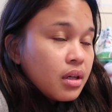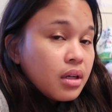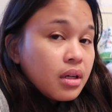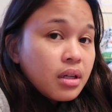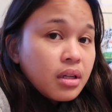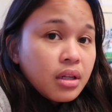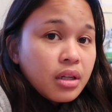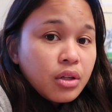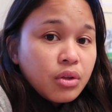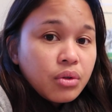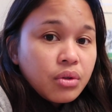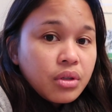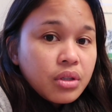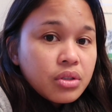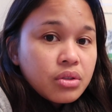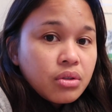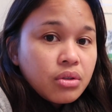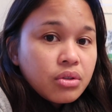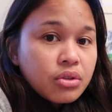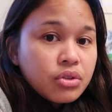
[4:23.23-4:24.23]
And I
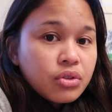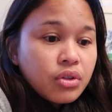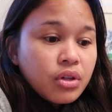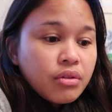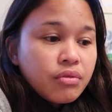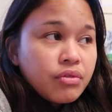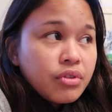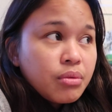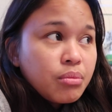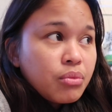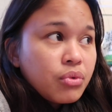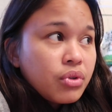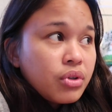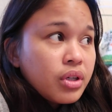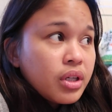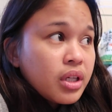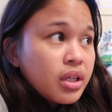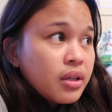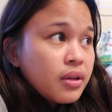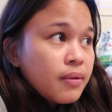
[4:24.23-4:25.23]
notice also every
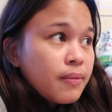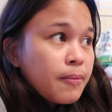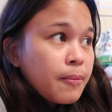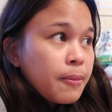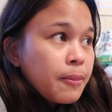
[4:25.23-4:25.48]
morning